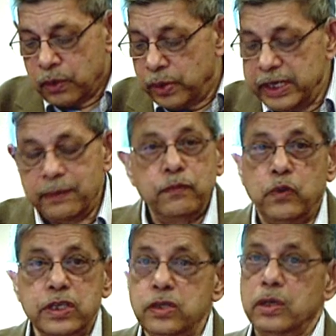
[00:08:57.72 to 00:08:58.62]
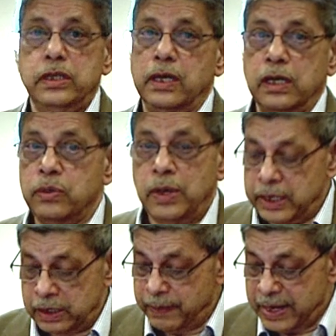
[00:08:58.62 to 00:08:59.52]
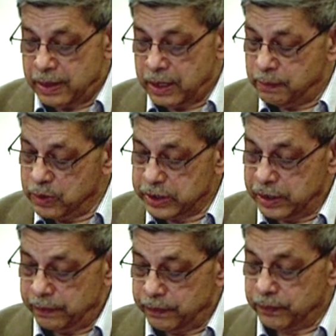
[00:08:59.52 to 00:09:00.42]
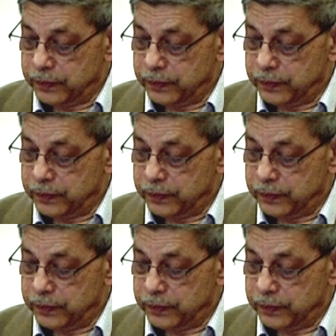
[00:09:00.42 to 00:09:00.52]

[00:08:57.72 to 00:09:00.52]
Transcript: Quilliam was not a quiet Muslim.